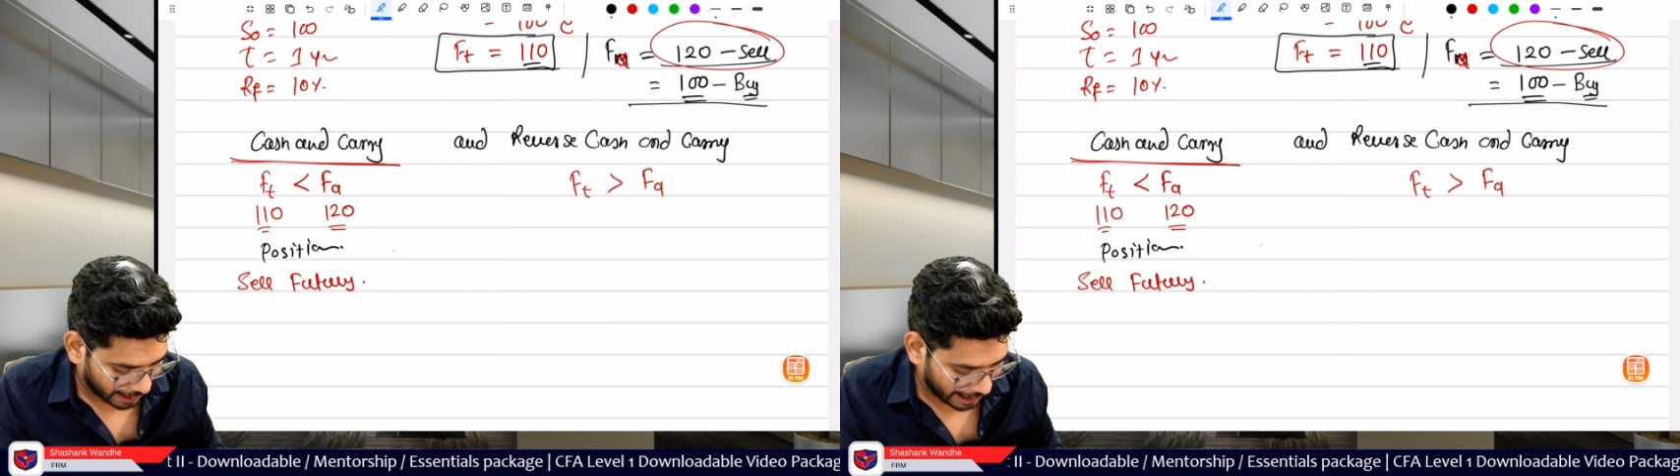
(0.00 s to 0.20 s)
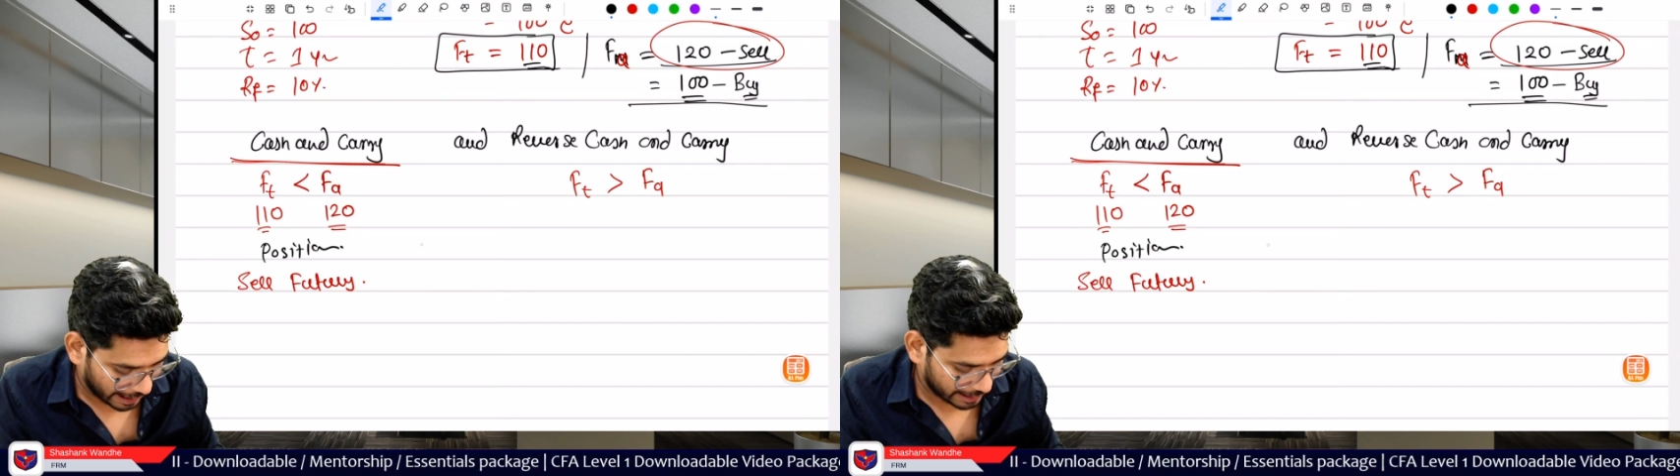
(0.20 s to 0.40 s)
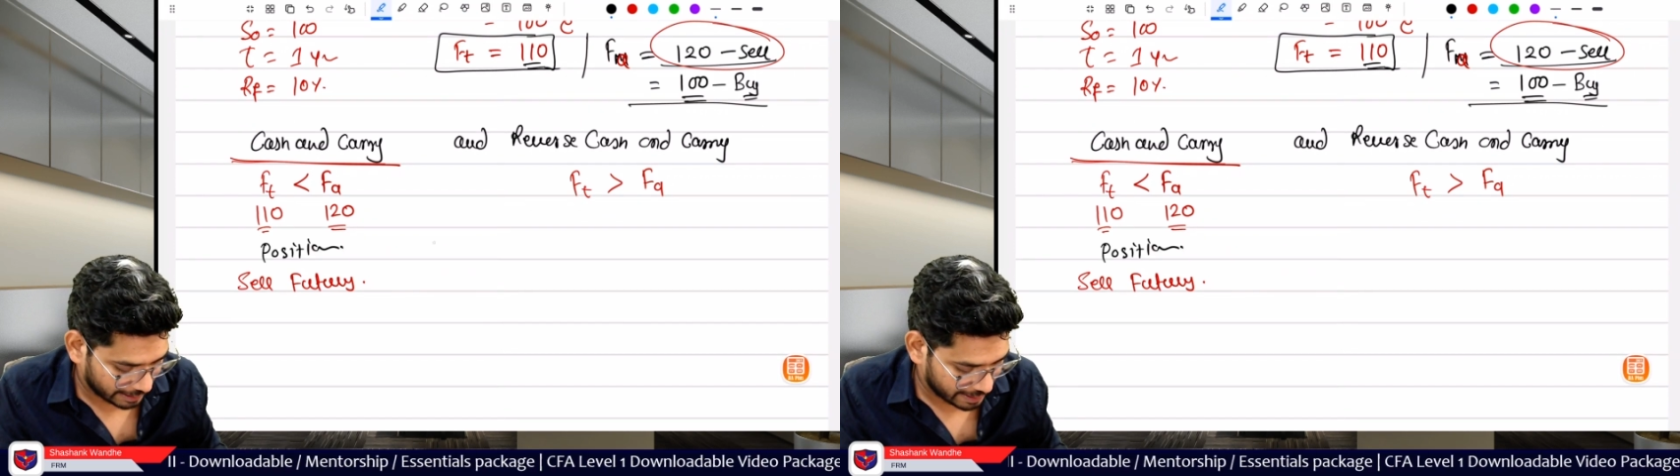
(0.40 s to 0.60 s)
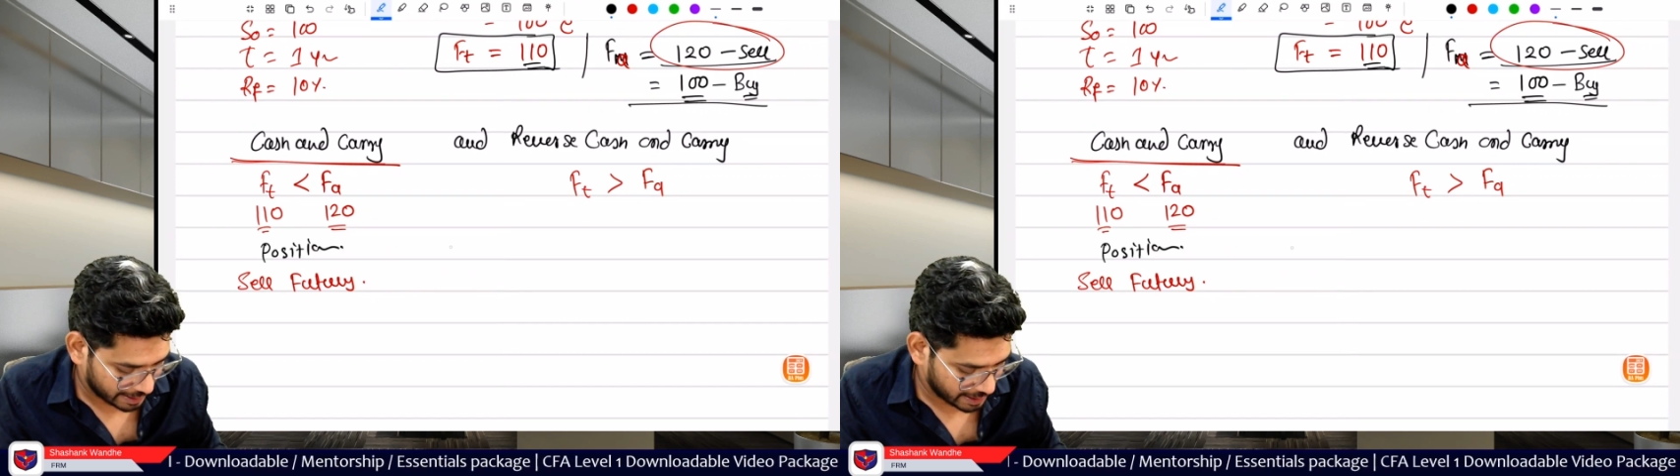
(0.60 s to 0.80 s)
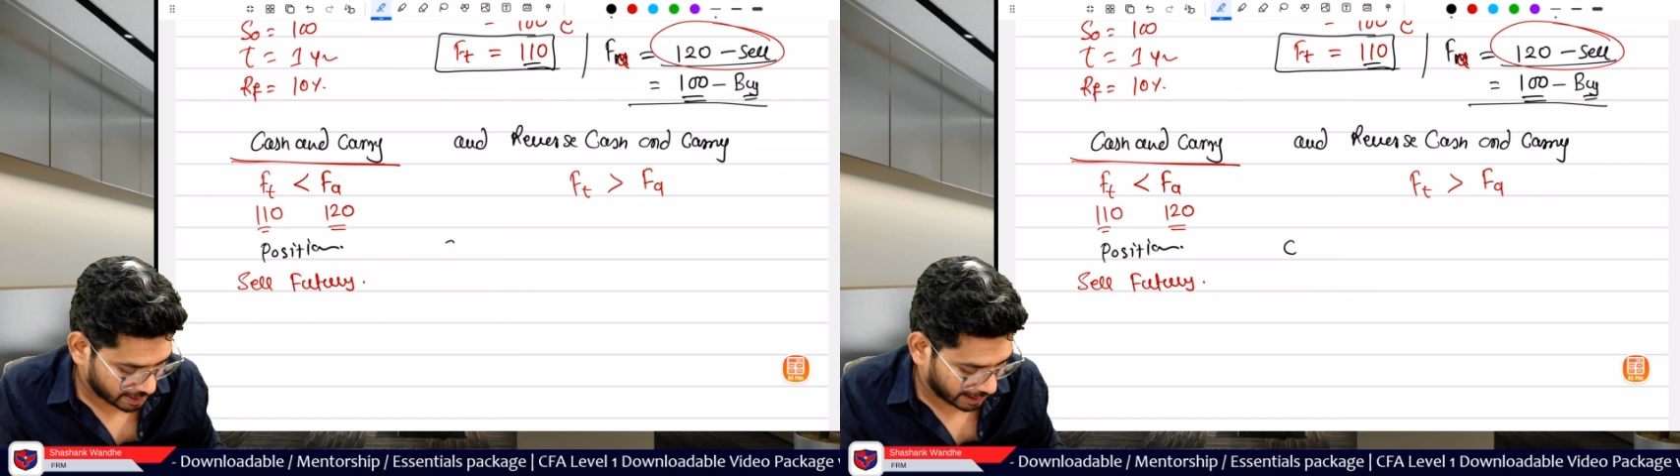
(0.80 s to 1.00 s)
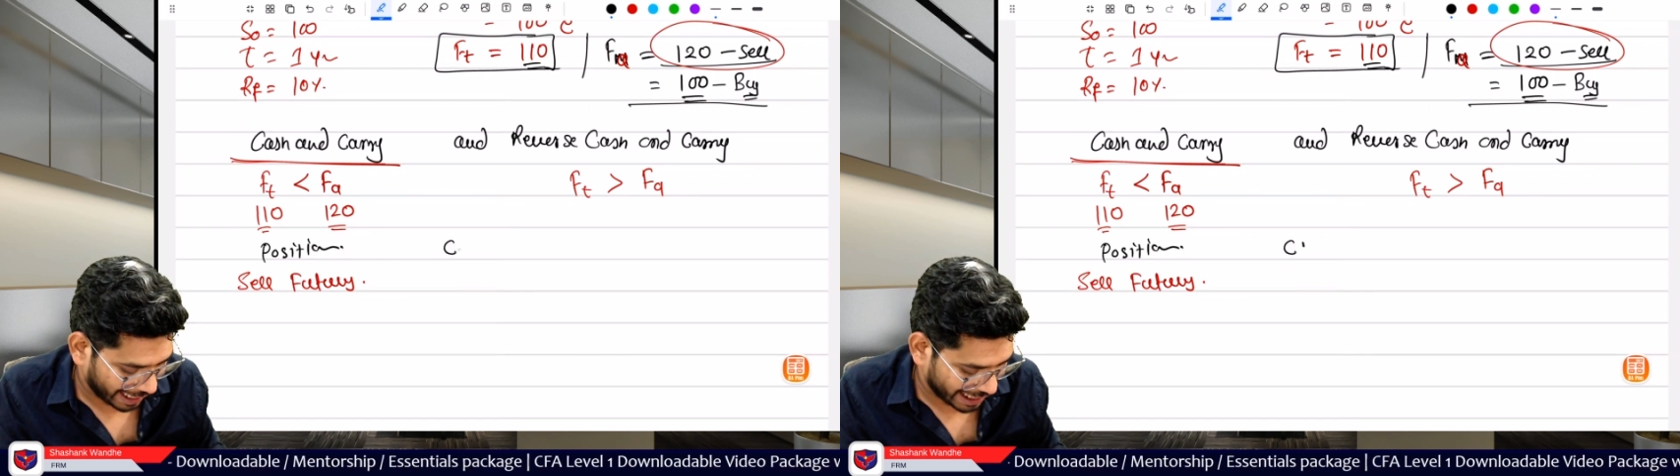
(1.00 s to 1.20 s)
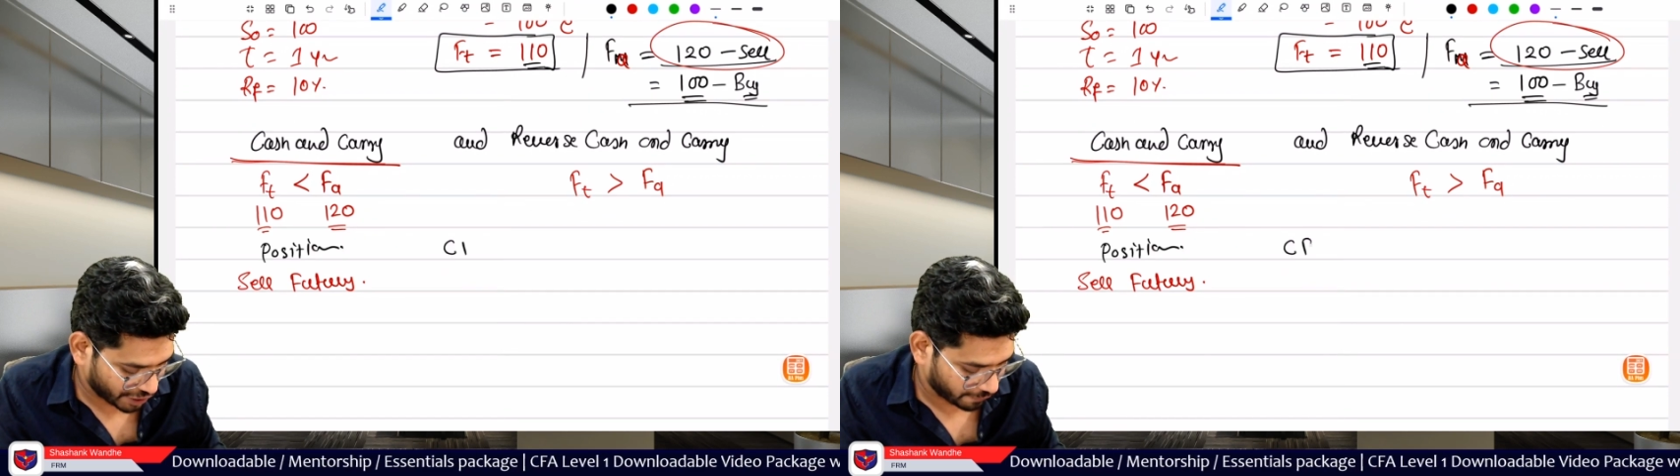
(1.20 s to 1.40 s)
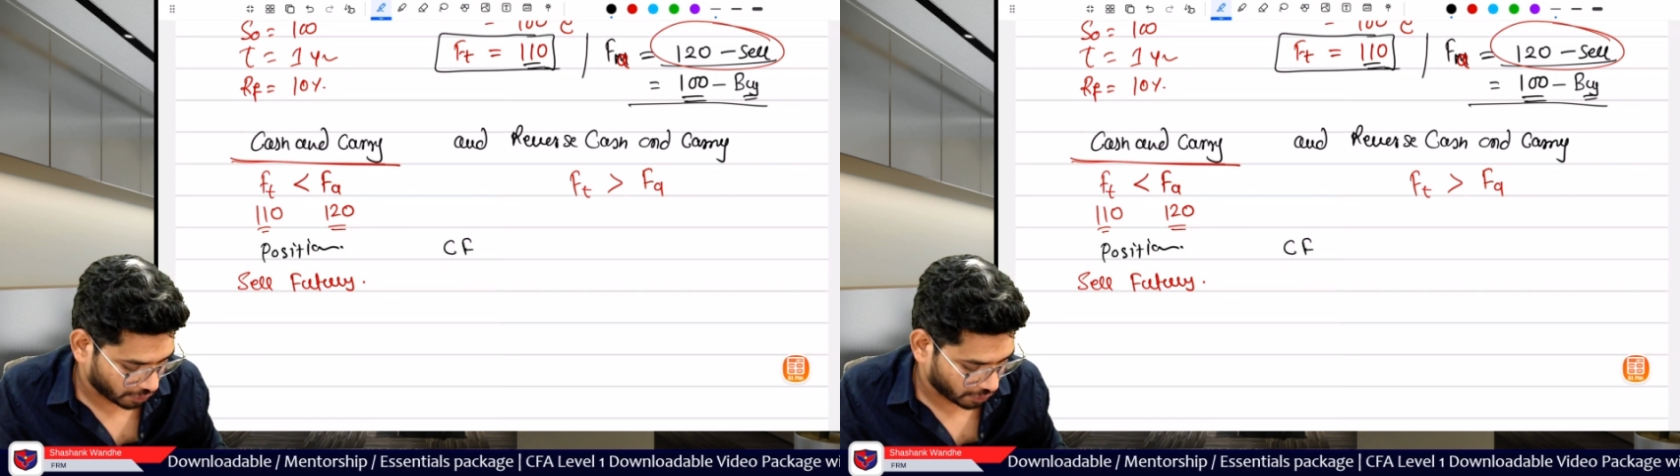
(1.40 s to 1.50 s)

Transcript: and this is cash